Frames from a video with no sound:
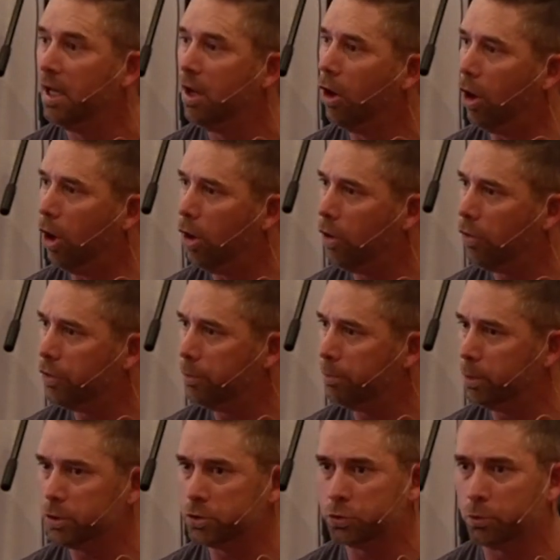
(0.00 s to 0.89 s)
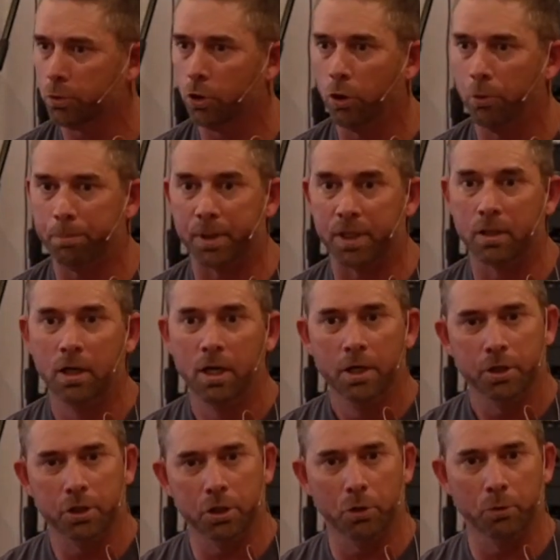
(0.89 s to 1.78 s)
All the books were open.
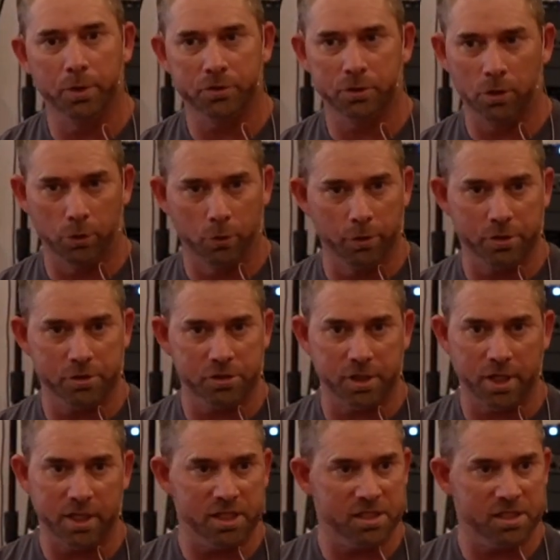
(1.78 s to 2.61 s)
You know what the Lord said?